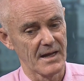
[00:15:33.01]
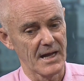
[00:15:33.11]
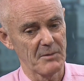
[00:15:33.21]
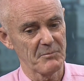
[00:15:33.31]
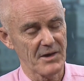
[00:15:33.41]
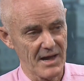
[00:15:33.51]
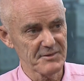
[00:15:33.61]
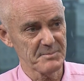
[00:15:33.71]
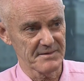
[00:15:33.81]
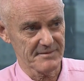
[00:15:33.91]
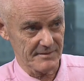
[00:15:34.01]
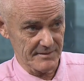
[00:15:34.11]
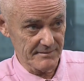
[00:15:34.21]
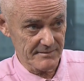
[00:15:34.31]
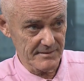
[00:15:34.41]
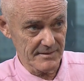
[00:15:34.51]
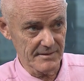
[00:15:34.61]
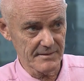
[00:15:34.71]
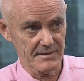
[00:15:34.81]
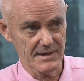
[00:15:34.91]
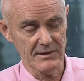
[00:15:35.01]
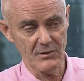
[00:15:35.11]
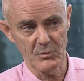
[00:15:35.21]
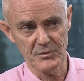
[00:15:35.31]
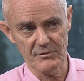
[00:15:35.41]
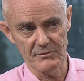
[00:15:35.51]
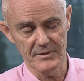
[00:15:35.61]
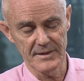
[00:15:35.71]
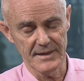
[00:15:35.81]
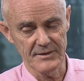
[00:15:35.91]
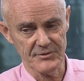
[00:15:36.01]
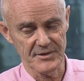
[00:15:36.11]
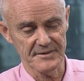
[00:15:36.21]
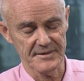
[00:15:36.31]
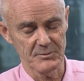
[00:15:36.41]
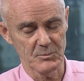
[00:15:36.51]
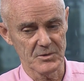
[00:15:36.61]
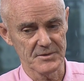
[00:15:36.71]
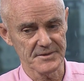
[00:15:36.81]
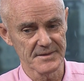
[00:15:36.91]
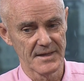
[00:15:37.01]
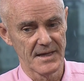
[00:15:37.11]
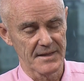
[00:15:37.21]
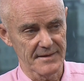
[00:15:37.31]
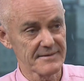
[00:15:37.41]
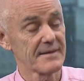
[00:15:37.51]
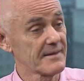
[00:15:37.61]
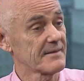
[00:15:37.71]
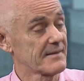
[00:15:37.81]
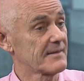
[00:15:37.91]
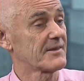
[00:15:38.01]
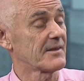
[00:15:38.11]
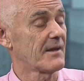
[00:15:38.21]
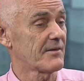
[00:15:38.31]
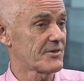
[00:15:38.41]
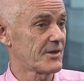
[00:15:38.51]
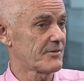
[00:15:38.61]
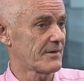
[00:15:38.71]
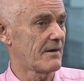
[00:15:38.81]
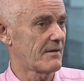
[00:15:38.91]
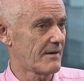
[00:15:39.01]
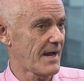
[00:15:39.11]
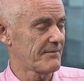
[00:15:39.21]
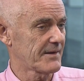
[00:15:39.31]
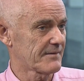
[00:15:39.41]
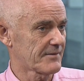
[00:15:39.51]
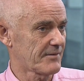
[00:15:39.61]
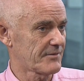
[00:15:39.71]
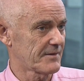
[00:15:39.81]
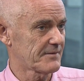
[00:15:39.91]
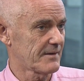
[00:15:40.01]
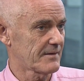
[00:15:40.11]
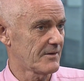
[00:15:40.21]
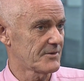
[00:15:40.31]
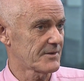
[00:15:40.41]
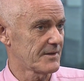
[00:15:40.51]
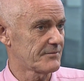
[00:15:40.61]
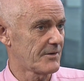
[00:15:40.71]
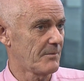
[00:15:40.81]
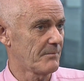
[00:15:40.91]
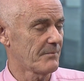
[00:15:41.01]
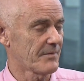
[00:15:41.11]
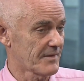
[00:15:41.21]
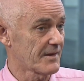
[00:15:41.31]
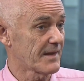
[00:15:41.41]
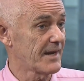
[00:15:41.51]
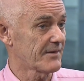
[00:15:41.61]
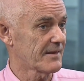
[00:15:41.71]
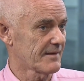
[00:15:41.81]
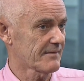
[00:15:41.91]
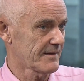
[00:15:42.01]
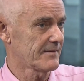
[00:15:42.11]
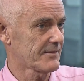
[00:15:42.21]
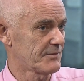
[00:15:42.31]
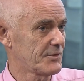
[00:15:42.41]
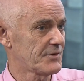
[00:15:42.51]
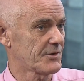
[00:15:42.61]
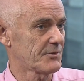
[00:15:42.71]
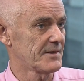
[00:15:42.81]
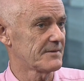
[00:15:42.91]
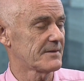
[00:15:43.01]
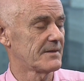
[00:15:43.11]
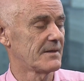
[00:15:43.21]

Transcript: There has been studies done on it, and I thought what was really interesting was they said that a lot of children are suffering psychologically from hearing these news stories.